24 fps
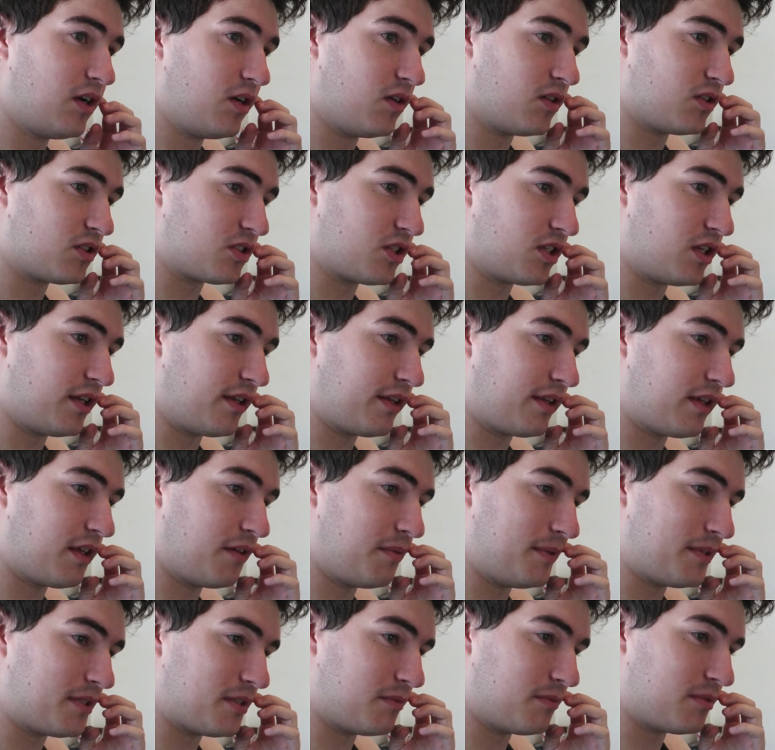what you got,
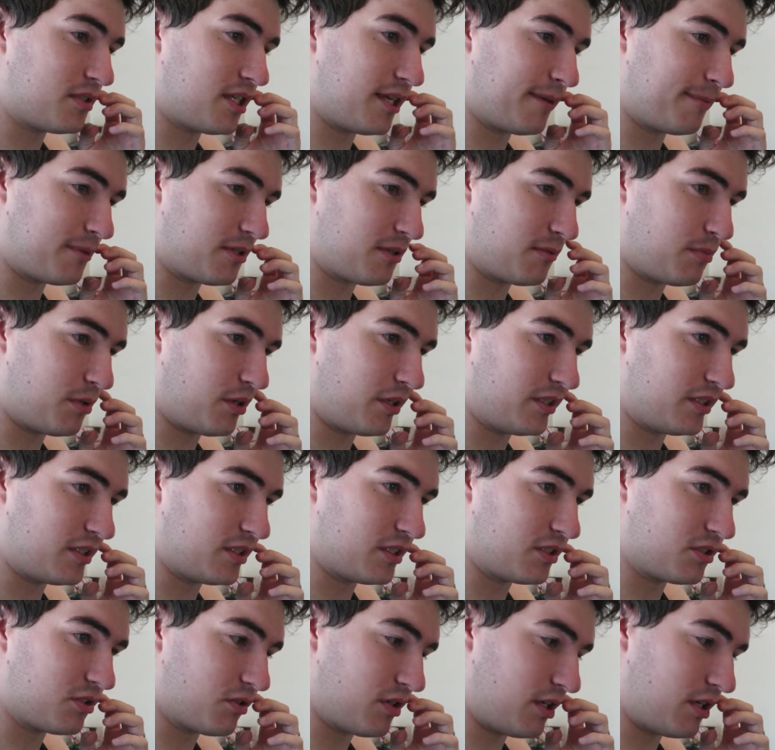give me some tips and pointers.